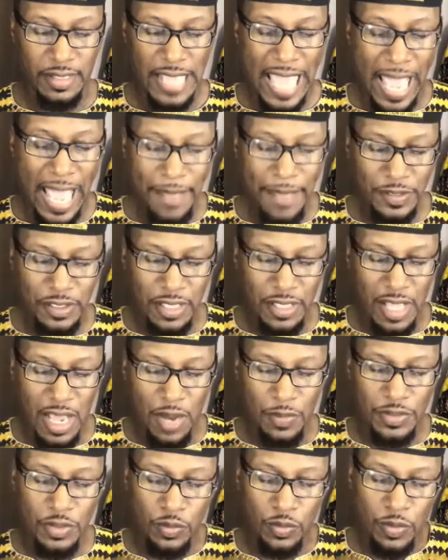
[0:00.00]

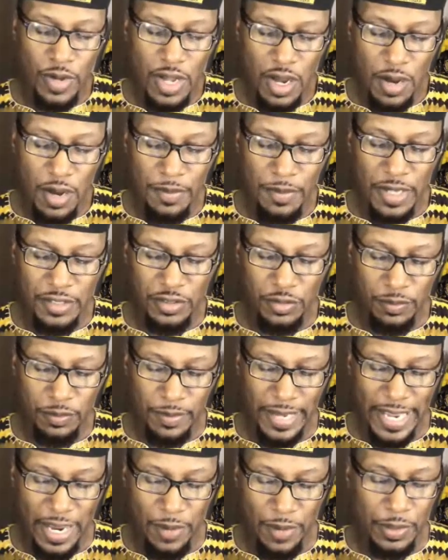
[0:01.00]
Absalom was a well-muscled
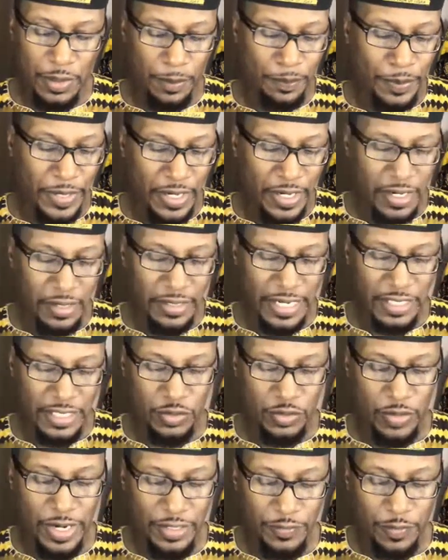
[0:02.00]
man with a beard that
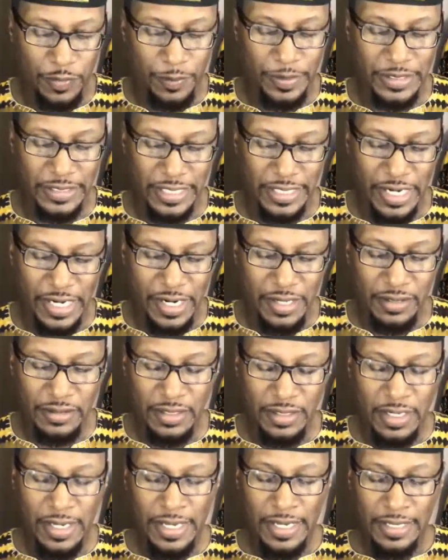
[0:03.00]
stretched from his ears